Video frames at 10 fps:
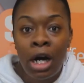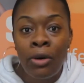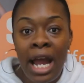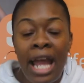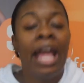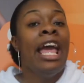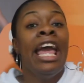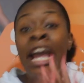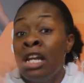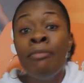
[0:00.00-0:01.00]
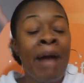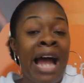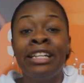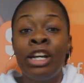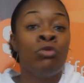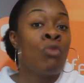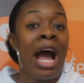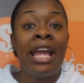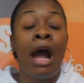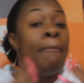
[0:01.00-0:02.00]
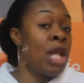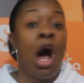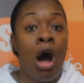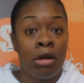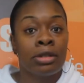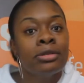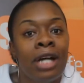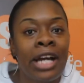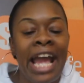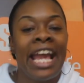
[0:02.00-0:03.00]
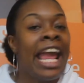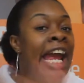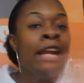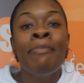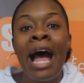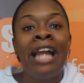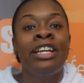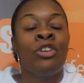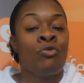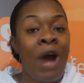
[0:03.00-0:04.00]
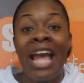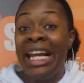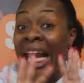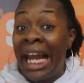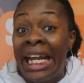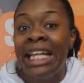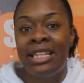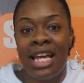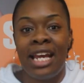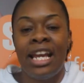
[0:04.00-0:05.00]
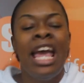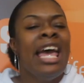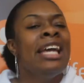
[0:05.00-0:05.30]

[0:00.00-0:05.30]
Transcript: Okay? Anybody can write a blog. Okay, anybody can write anything.